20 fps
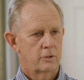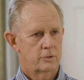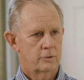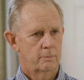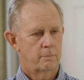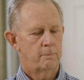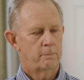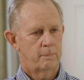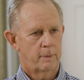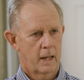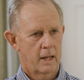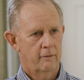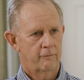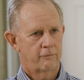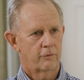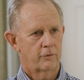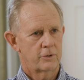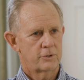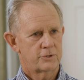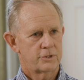to pay
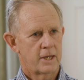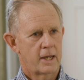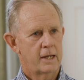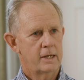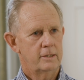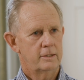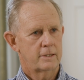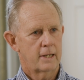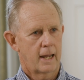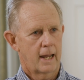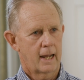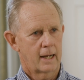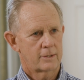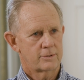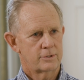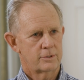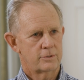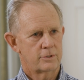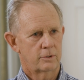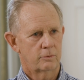for estate
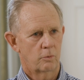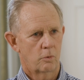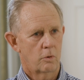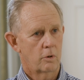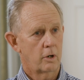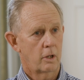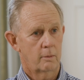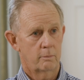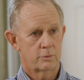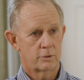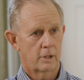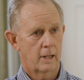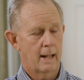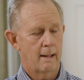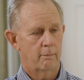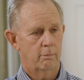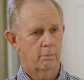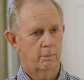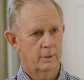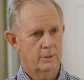taxes, and one of them's
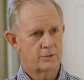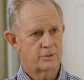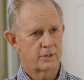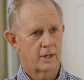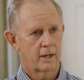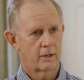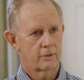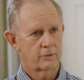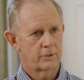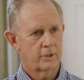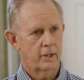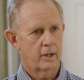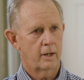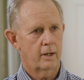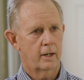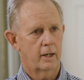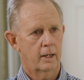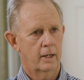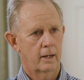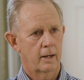liable to be
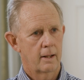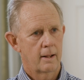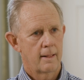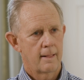secretariat.